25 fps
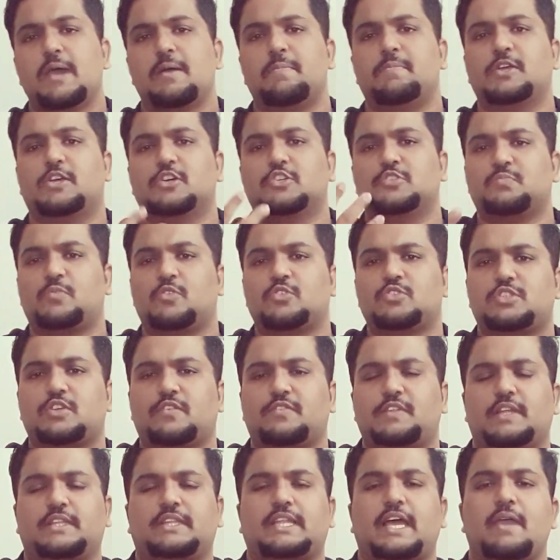because most of
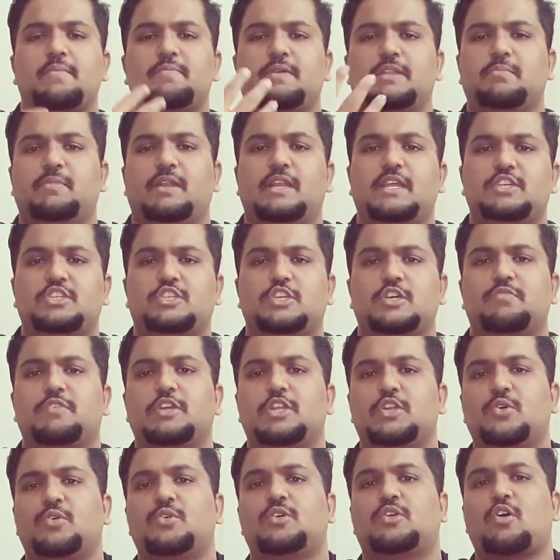the time in Malaysia we
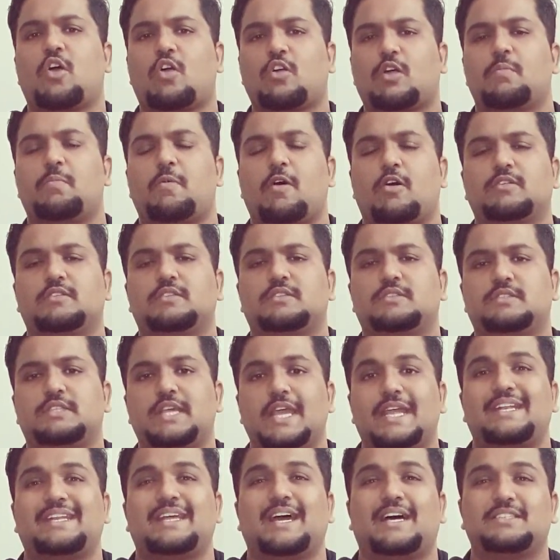don't talk about
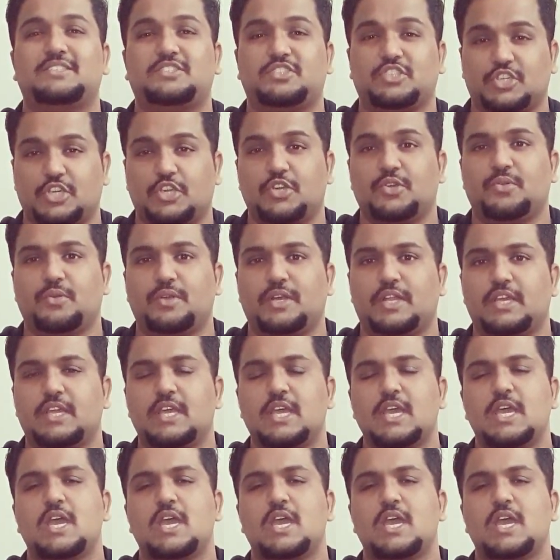data security.